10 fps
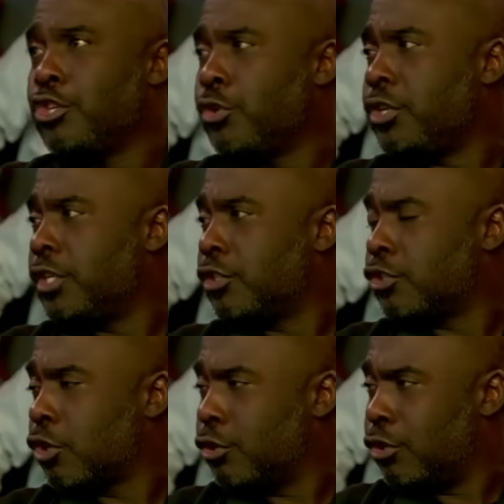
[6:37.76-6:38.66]
union,
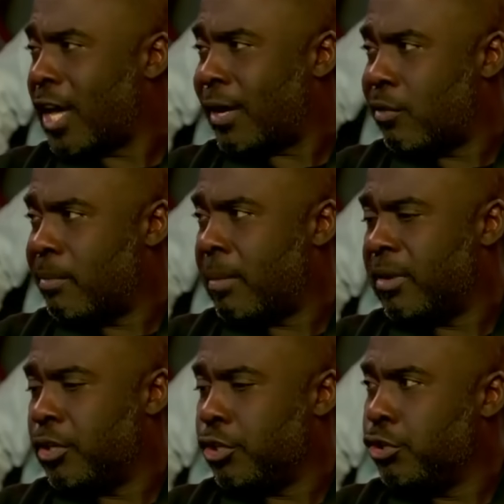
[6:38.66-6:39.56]
so you got to remember,
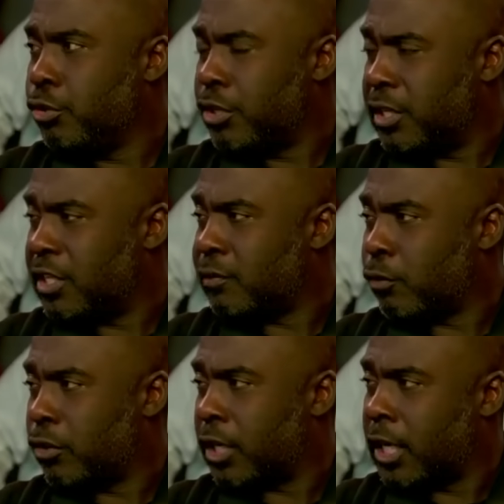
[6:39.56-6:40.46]
the union is
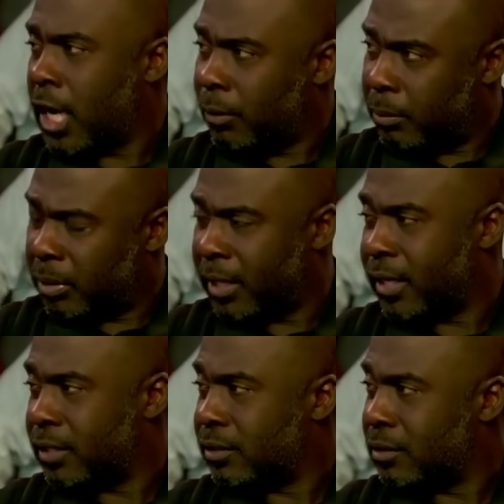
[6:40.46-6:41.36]
for the current players.